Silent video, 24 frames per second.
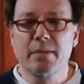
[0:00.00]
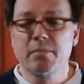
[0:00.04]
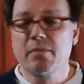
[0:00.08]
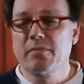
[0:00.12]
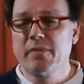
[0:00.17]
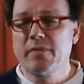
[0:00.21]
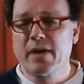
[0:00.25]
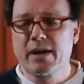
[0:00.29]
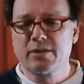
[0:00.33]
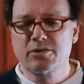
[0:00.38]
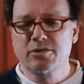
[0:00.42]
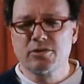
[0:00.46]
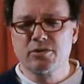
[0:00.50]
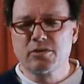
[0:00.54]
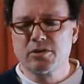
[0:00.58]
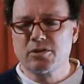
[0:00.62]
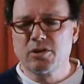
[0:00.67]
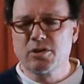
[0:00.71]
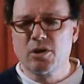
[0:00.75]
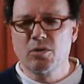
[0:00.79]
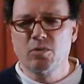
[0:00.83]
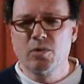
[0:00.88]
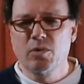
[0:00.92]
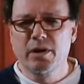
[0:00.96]
In fact, you can
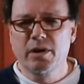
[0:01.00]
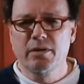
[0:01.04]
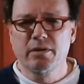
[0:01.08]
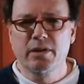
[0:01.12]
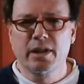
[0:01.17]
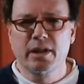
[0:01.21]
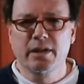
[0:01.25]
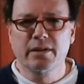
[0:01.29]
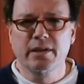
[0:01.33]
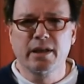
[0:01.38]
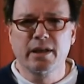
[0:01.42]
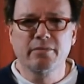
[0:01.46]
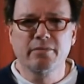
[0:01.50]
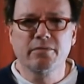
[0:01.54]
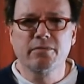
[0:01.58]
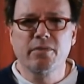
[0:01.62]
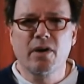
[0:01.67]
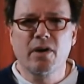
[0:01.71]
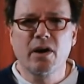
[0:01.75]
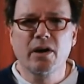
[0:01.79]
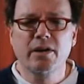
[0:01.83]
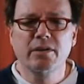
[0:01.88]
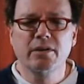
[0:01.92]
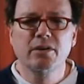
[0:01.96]
go in and
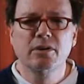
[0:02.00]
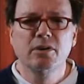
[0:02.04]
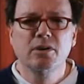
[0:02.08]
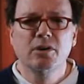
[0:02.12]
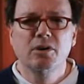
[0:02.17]
find